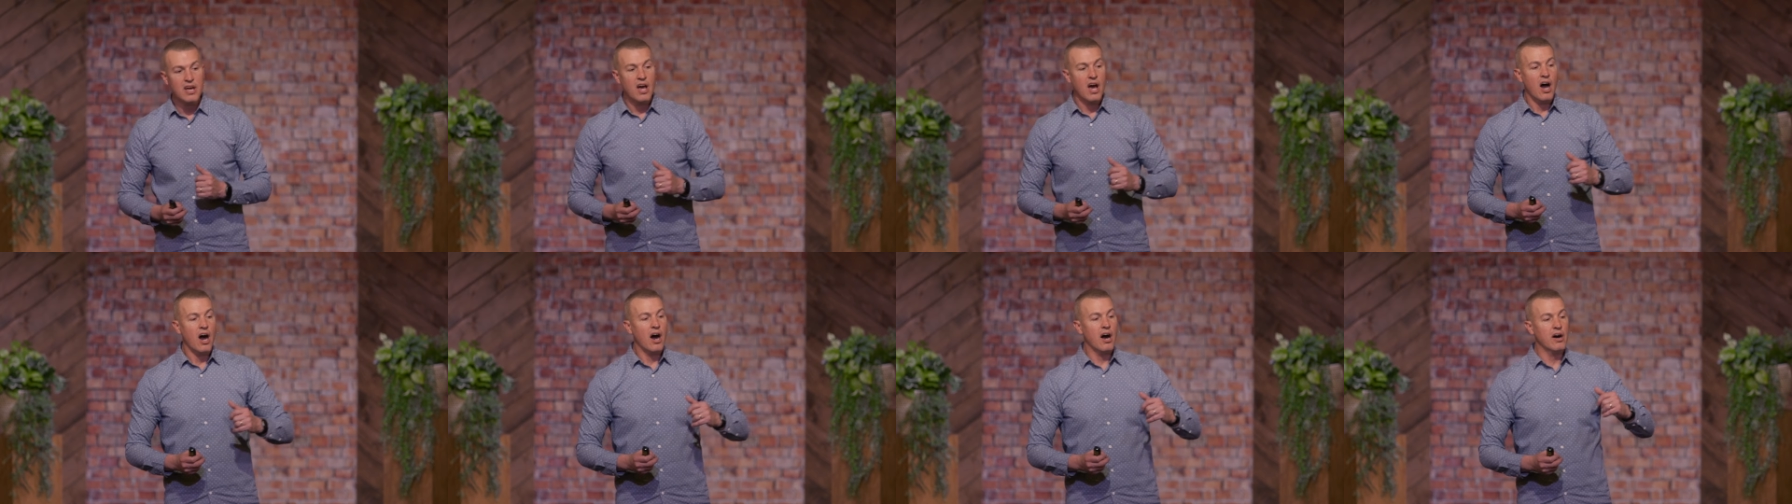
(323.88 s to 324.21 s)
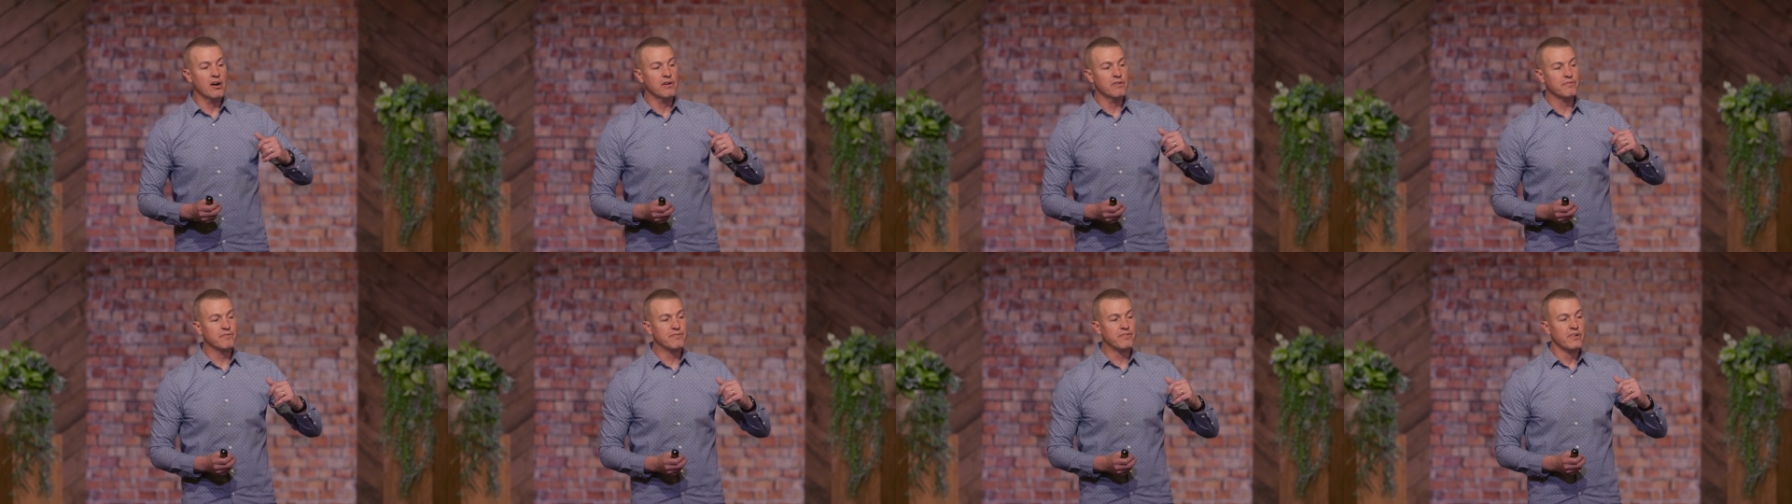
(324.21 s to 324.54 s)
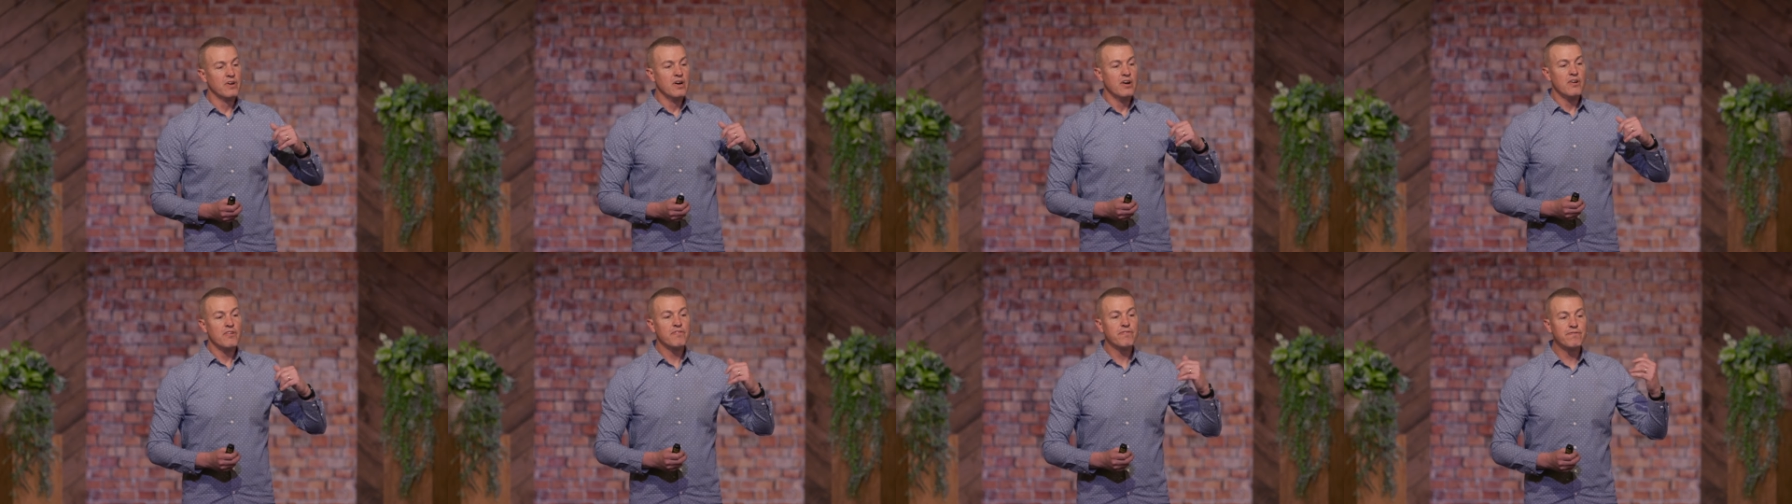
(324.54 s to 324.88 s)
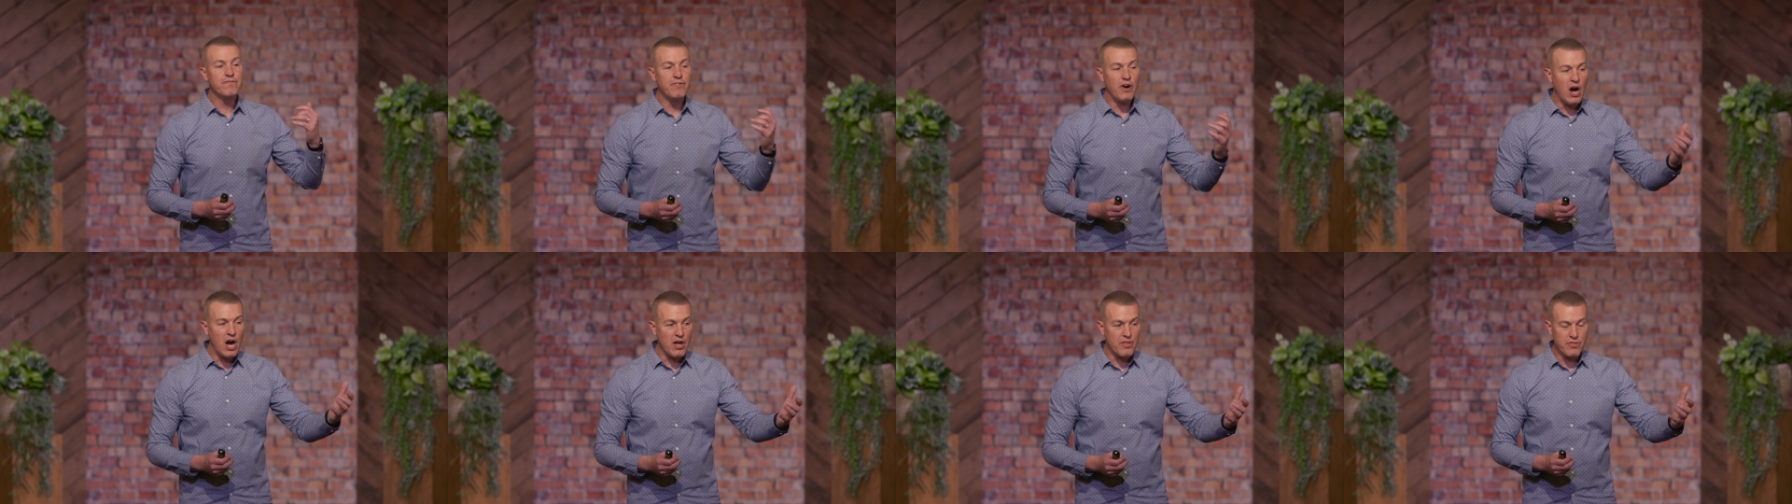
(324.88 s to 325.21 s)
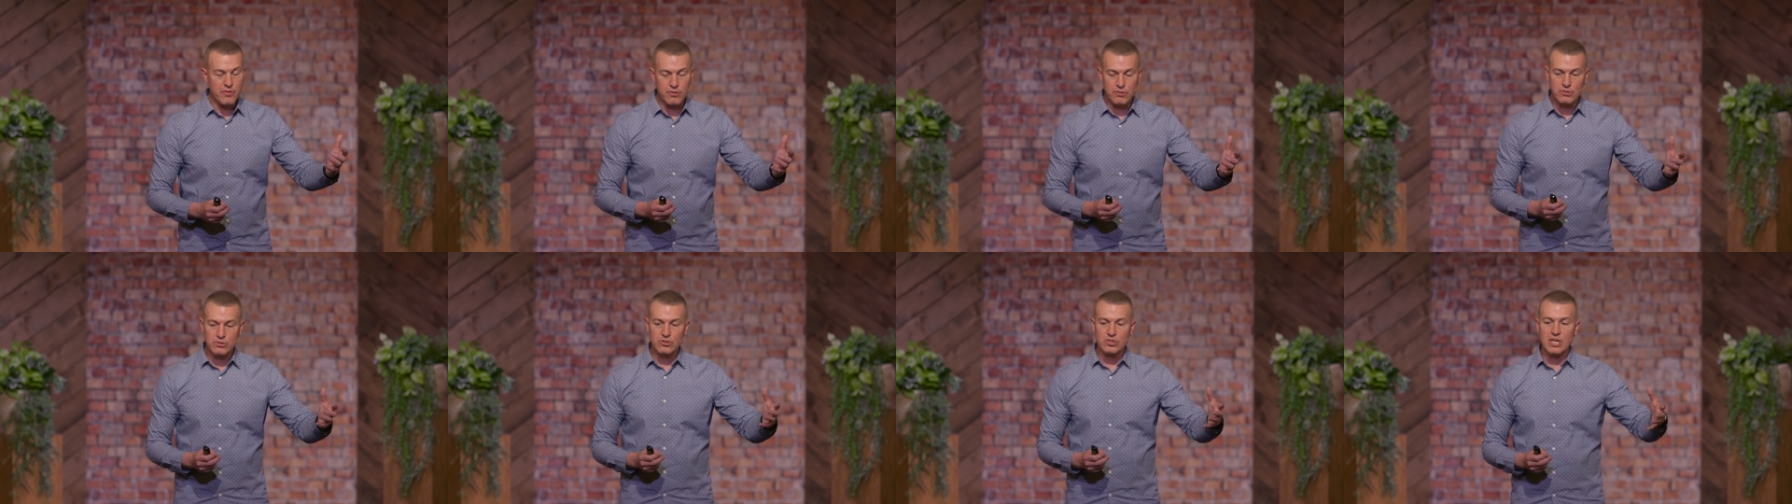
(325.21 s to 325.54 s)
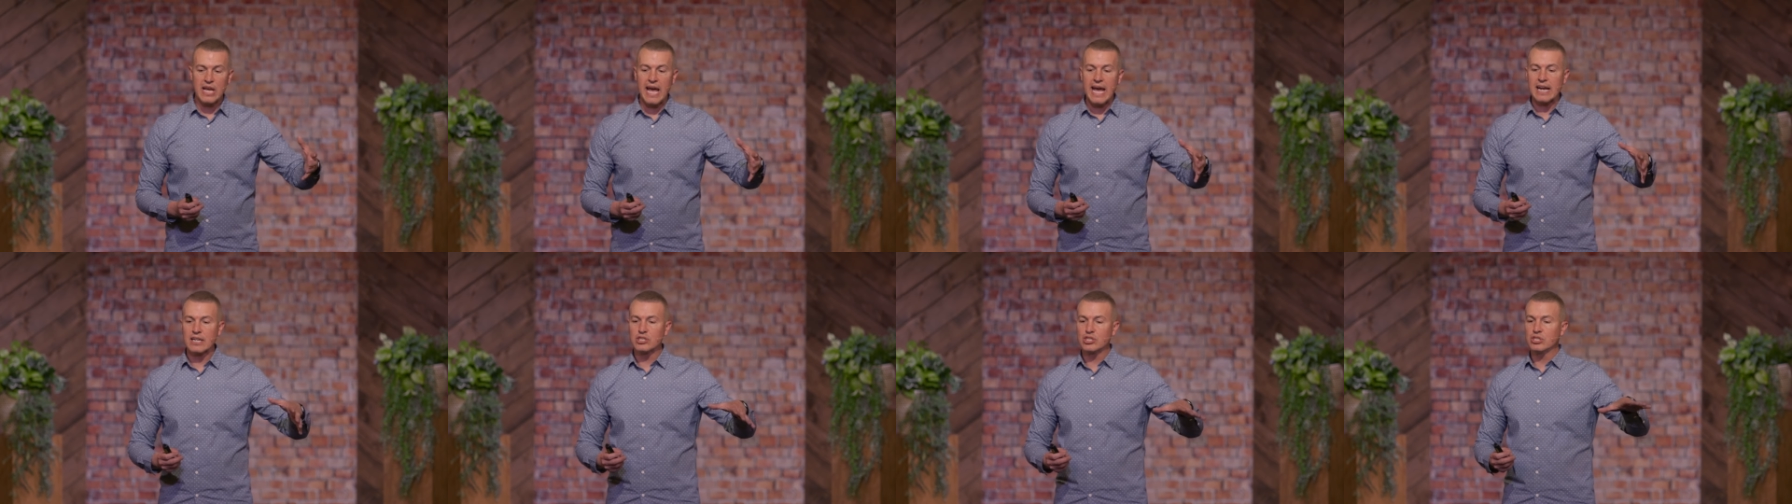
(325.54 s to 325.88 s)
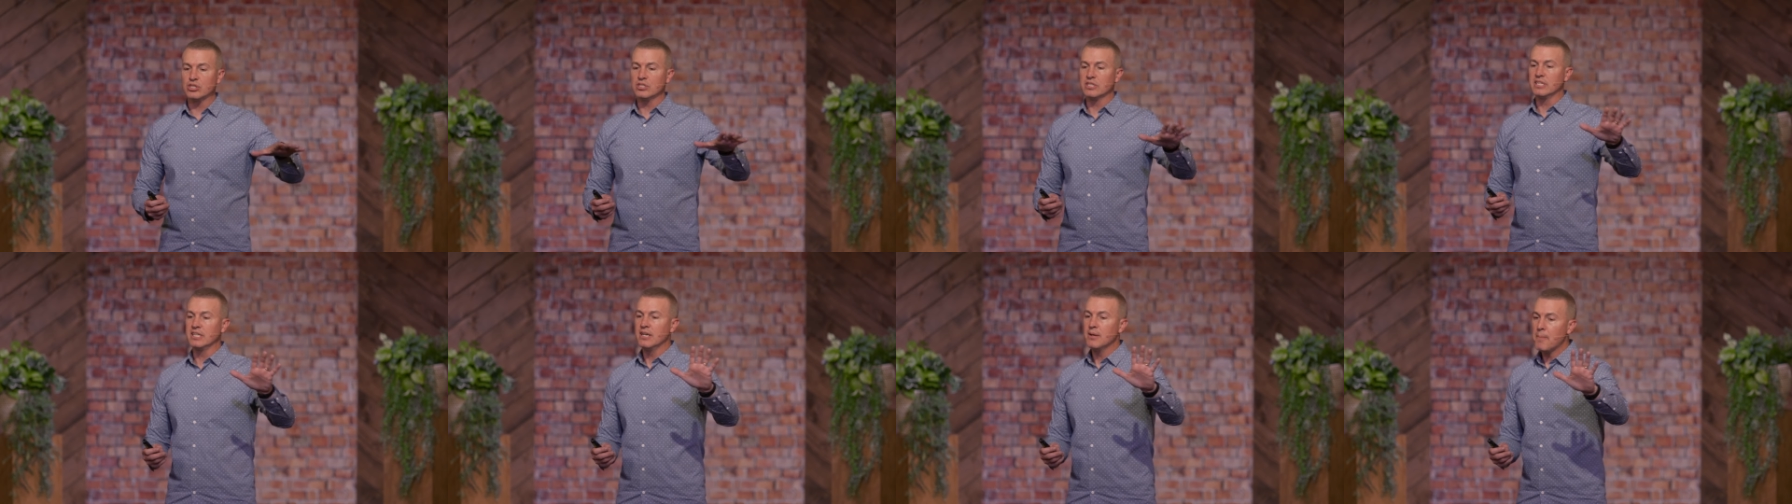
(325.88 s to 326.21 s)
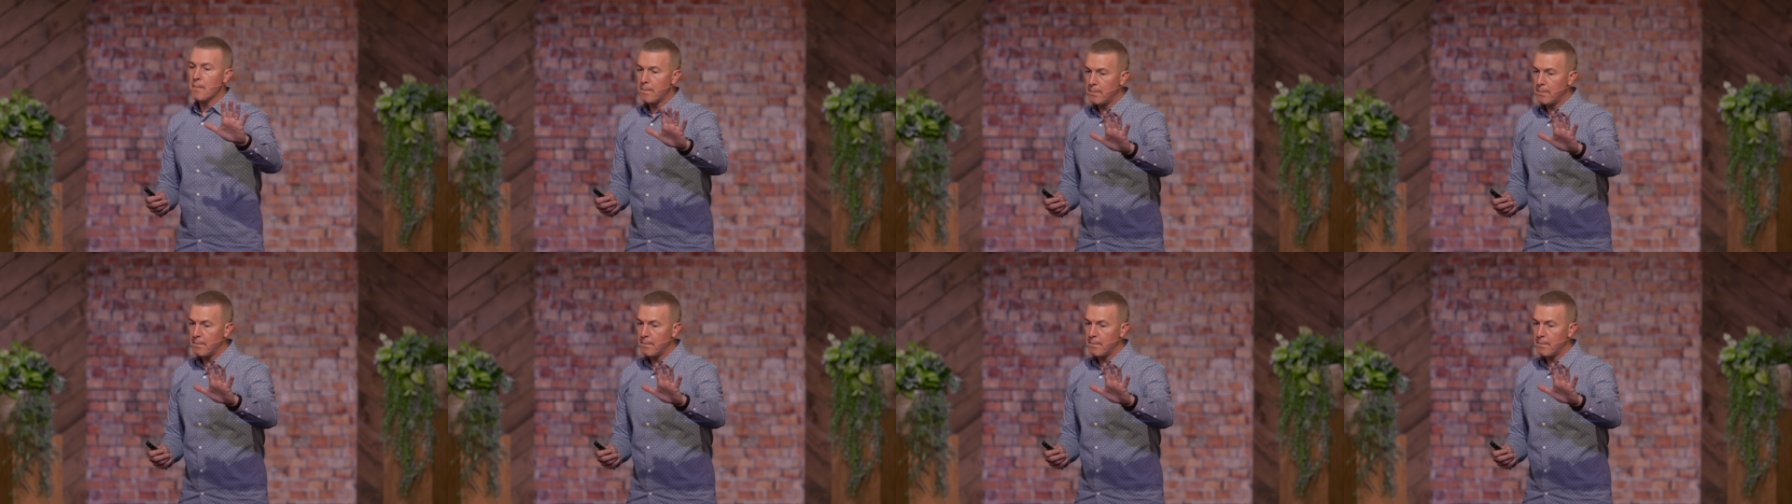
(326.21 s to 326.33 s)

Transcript: of fathers actually